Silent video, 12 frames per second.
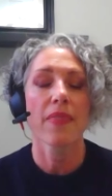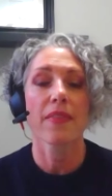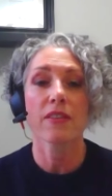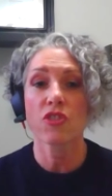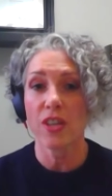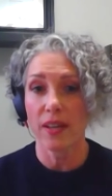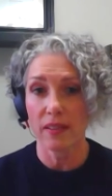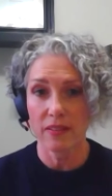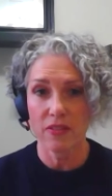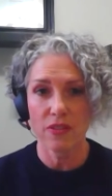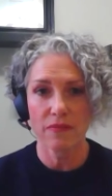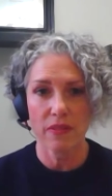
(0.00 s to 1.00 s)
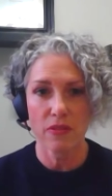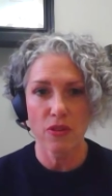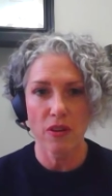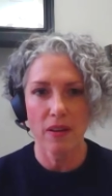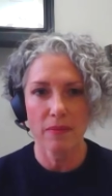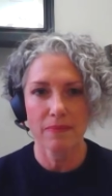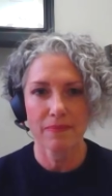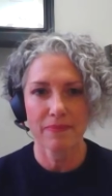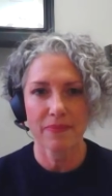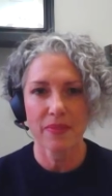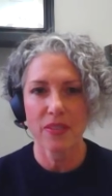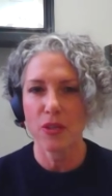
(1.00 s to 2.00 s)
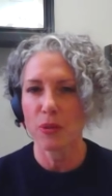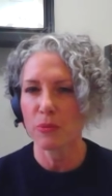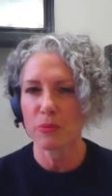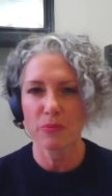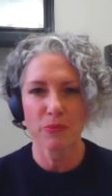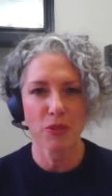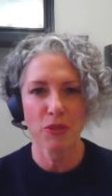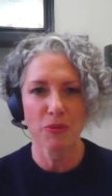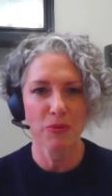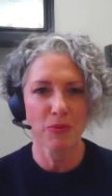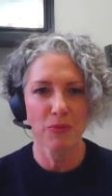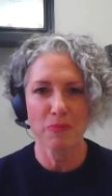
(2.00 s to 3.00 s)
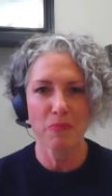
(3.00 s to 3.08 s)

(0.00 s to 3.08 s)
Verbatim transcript: the challenge of the job. No 2